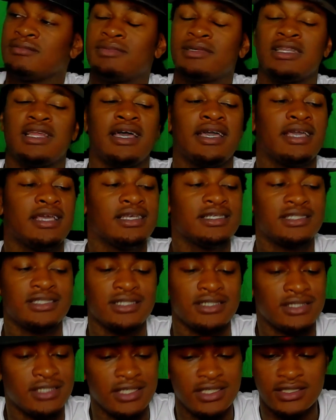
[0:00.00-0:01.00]
But like it's
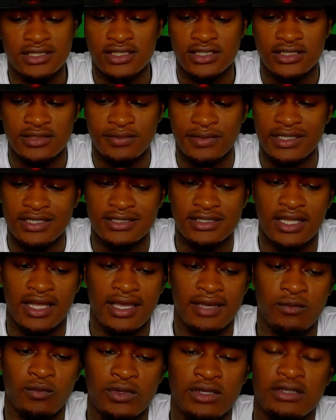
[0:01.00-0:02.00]
just it's just it's
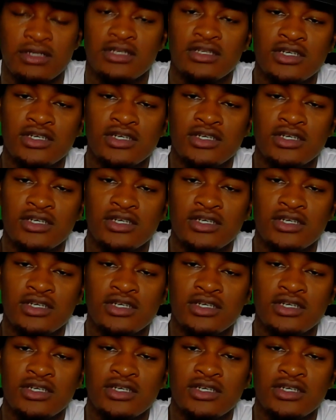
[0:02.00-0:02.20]
like when the